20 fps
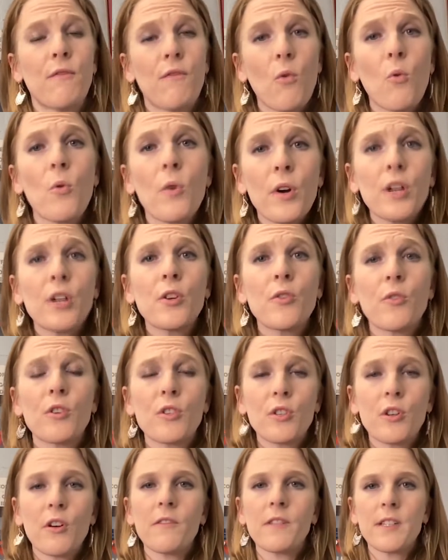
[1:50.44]
for your
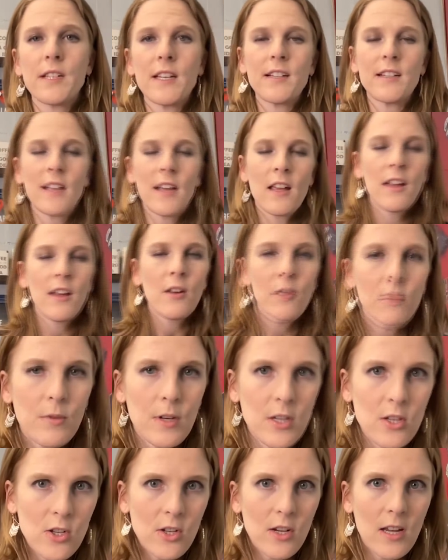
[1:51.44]
services,
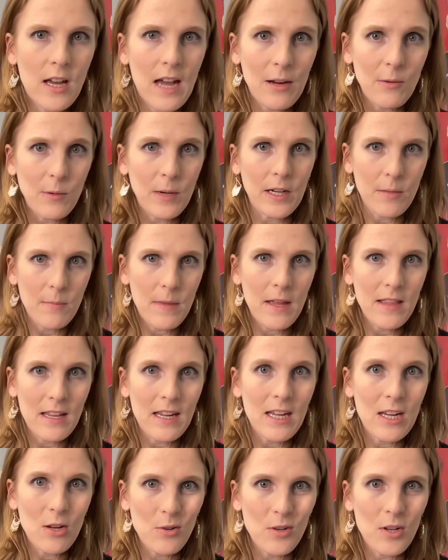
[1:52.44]
which I recommend
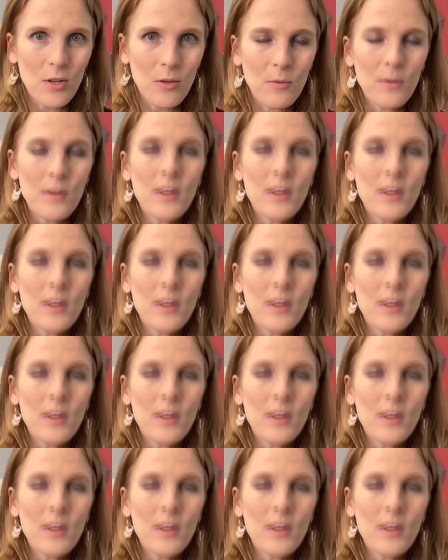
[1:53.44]
that you do.